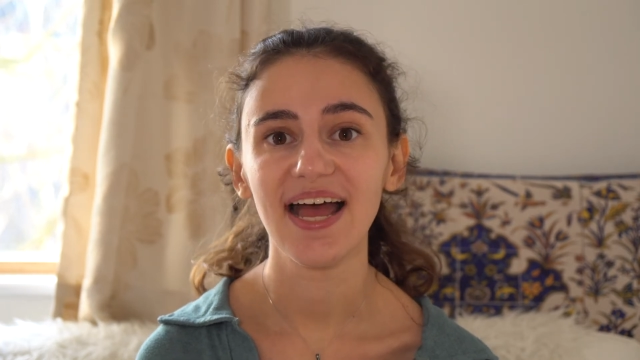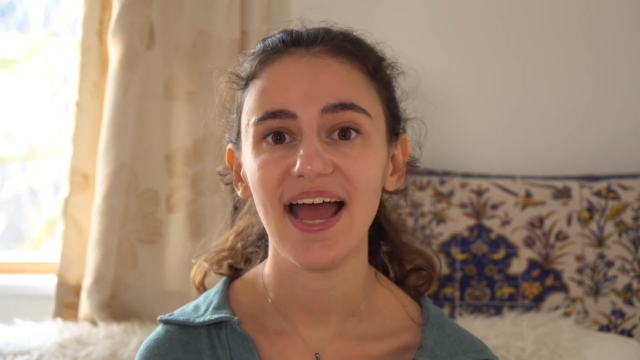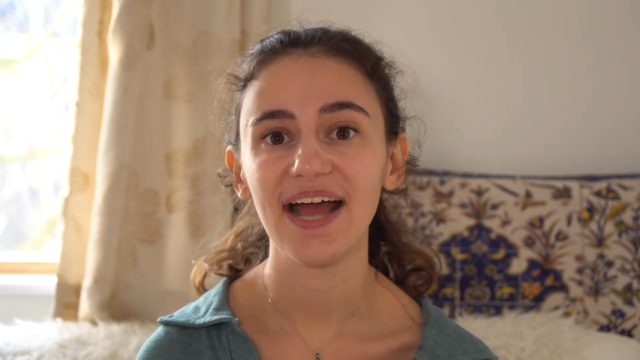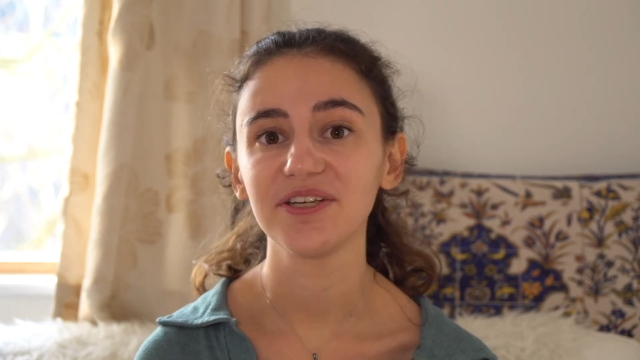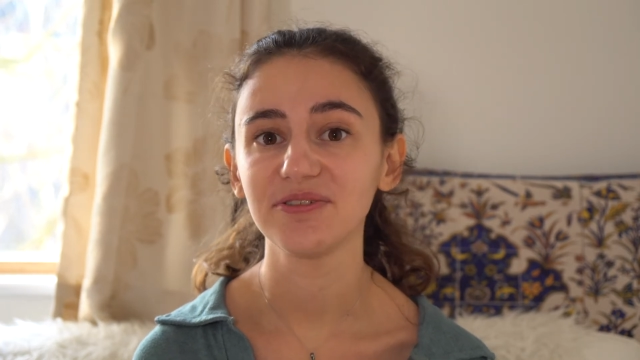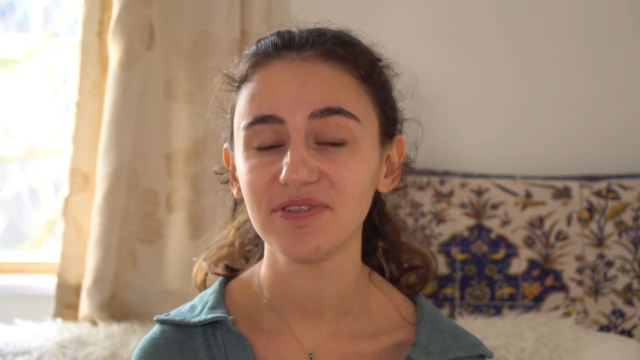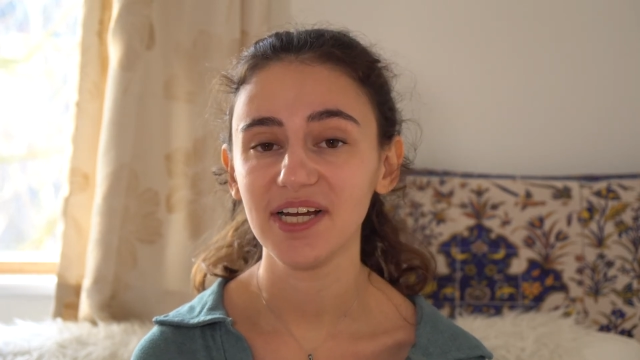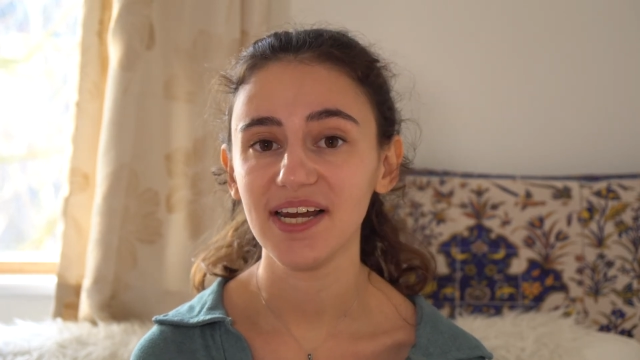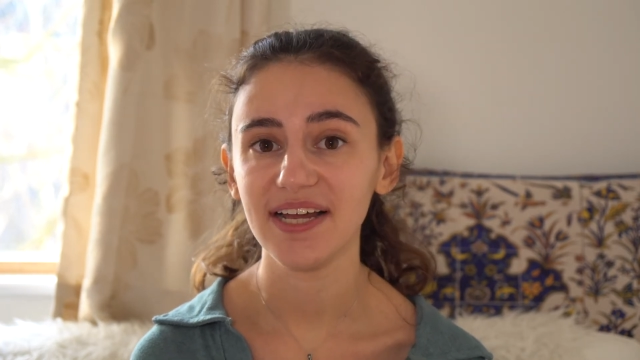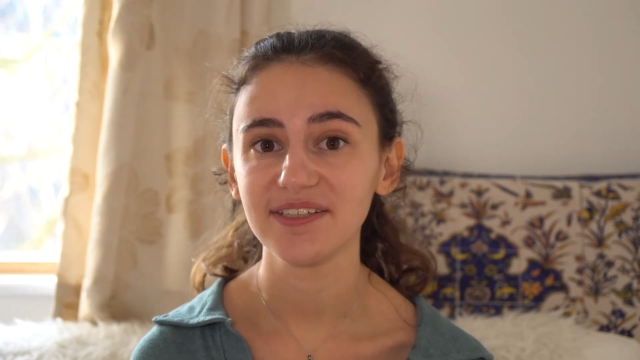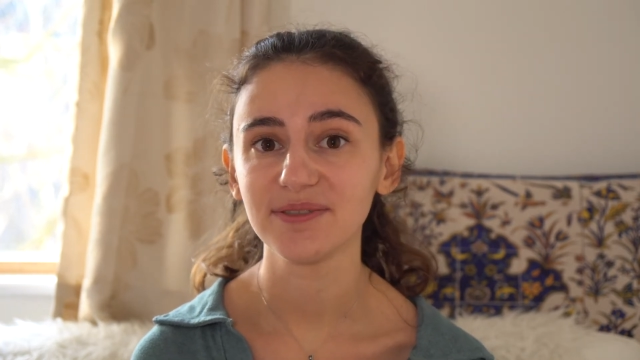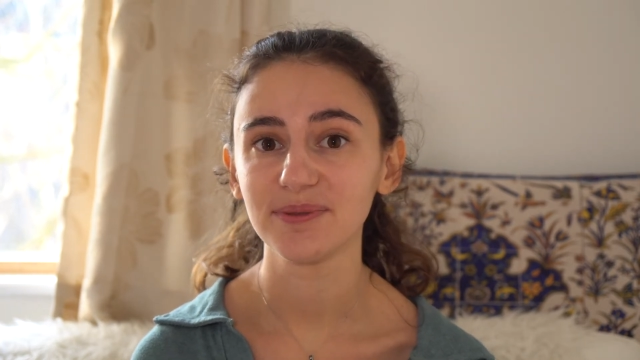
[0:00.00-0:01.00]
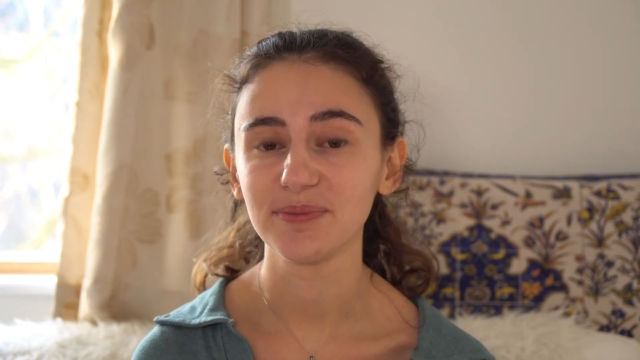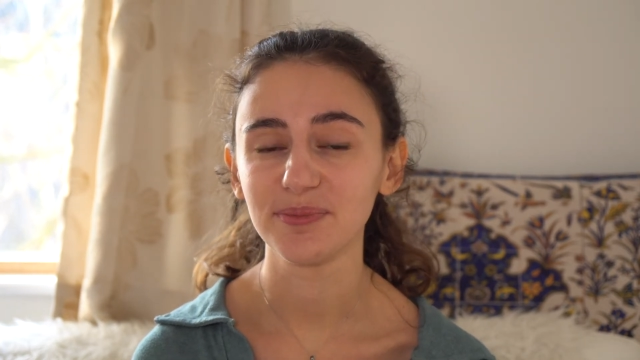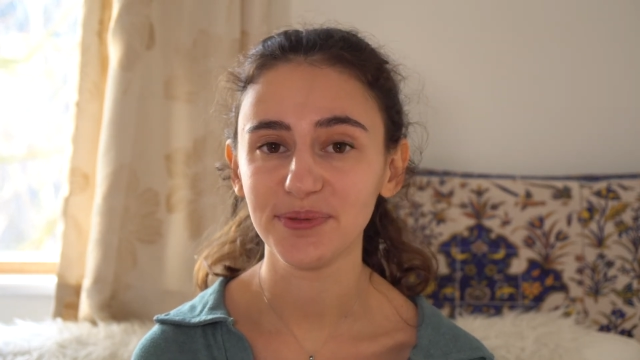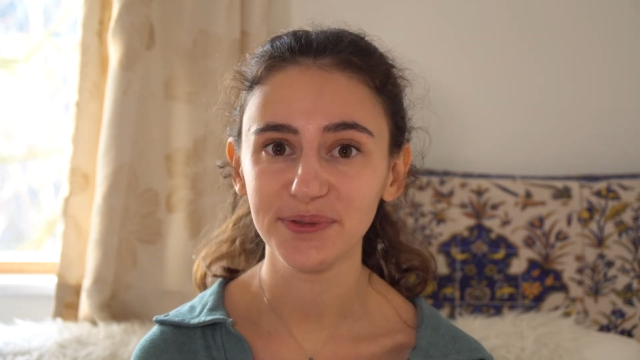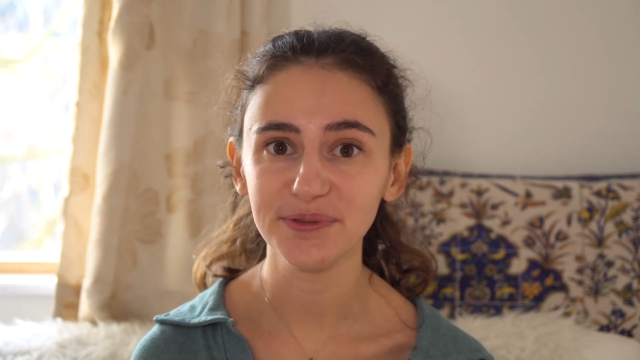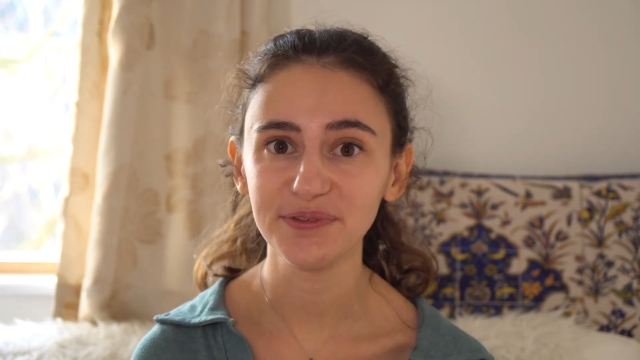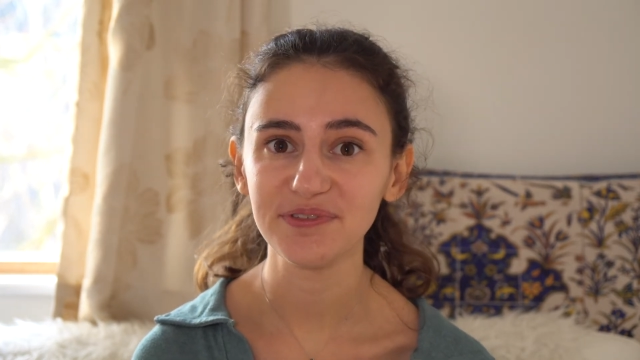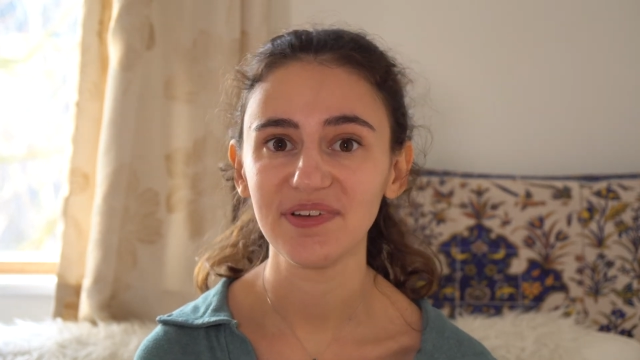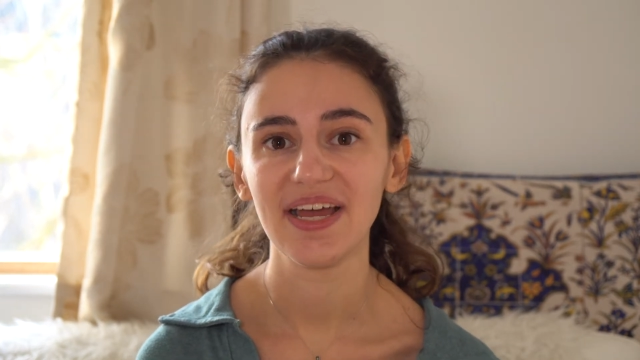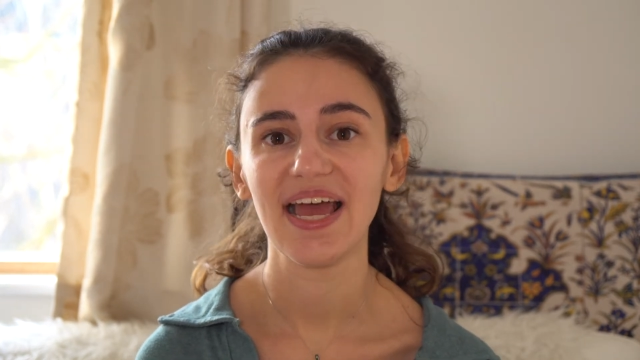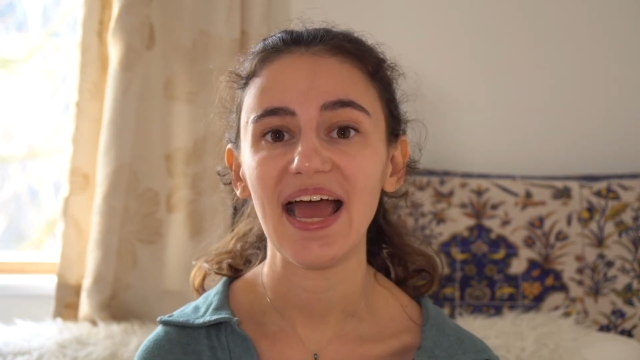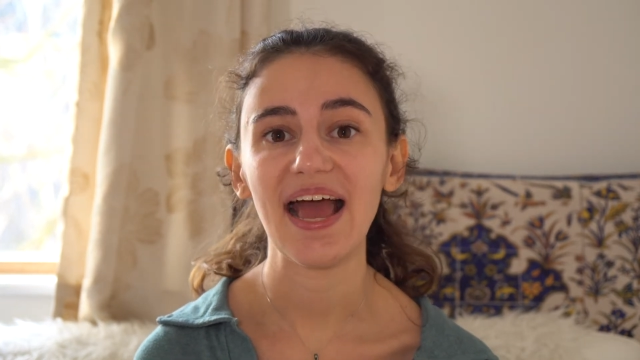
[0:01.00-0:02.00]
and you'd really like to improve.
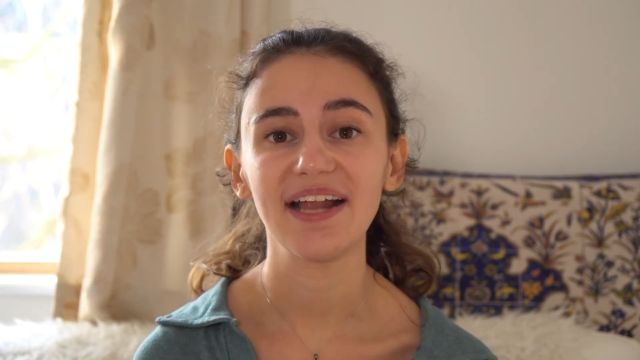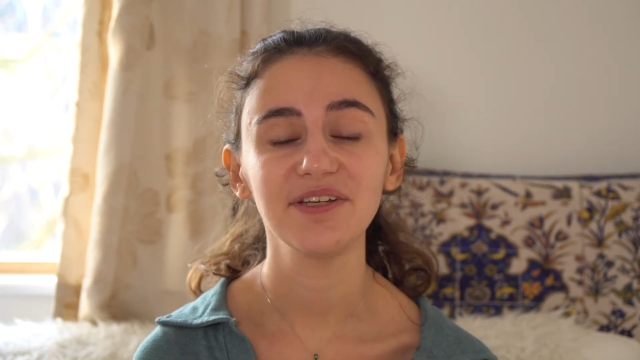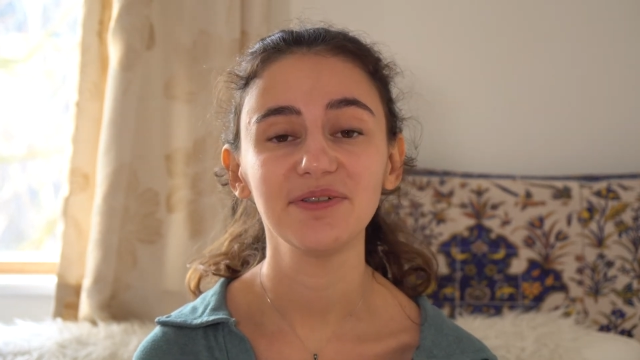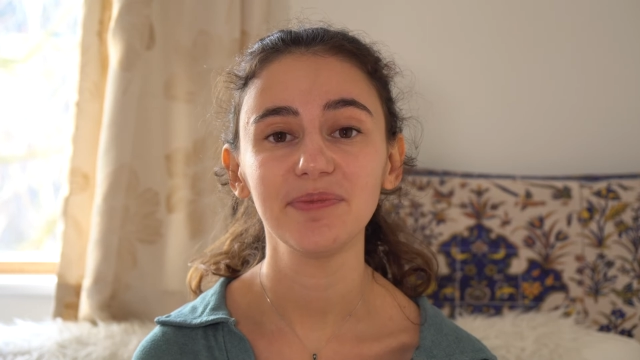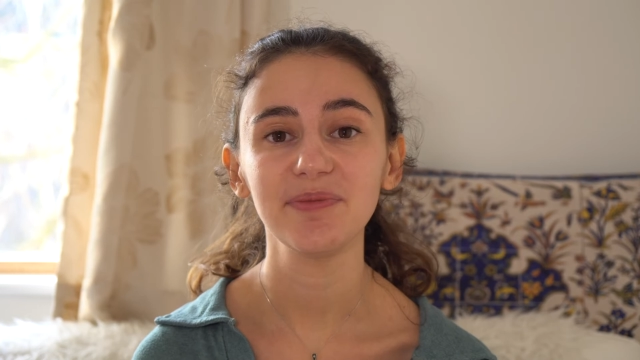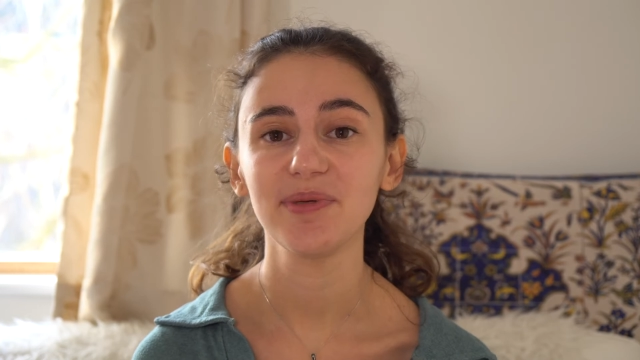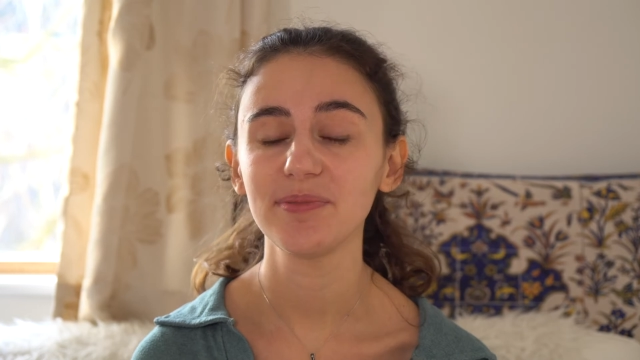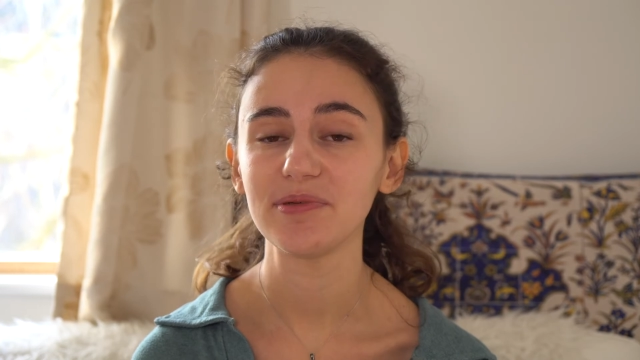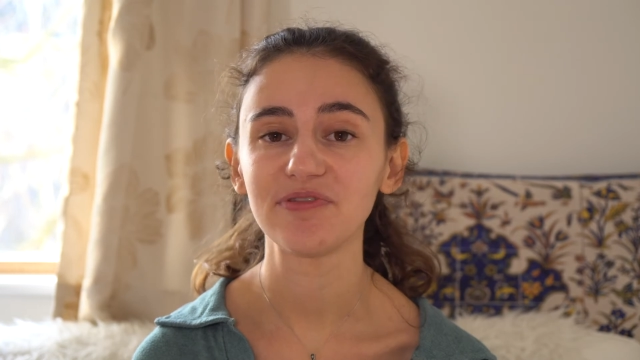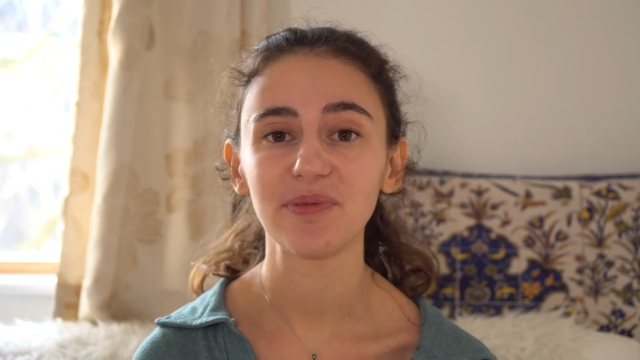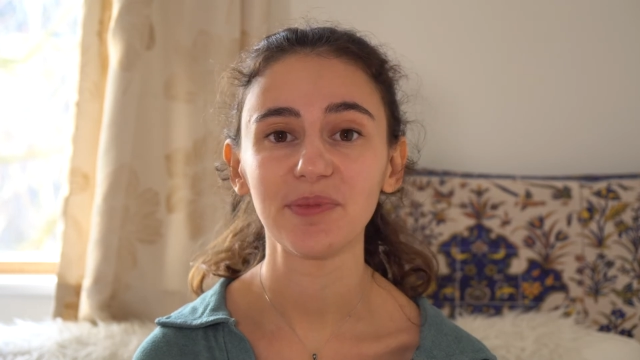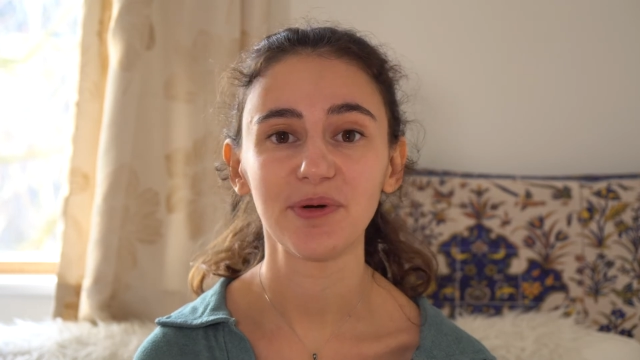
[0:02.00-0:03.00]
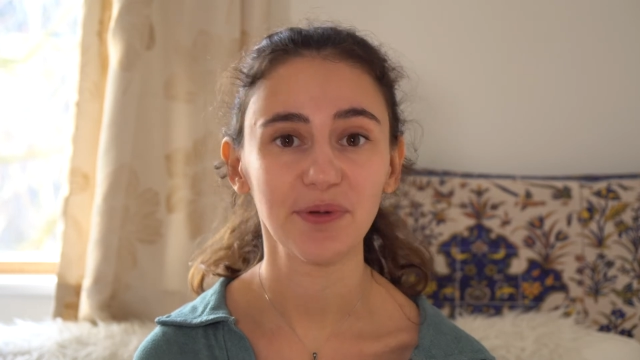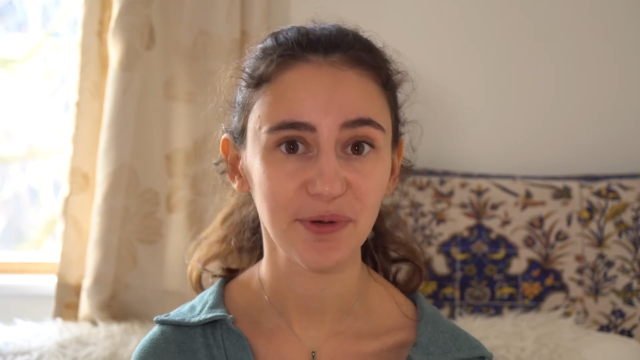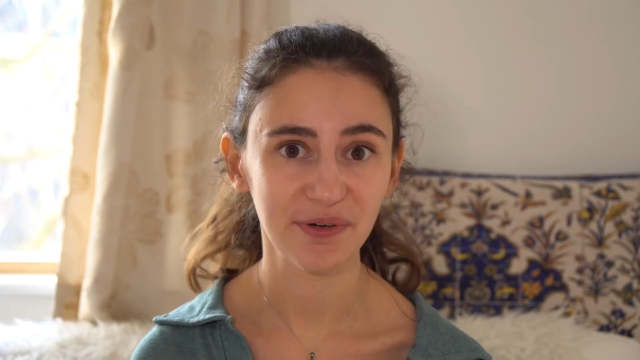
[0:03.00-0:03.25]
And you'll meet people from all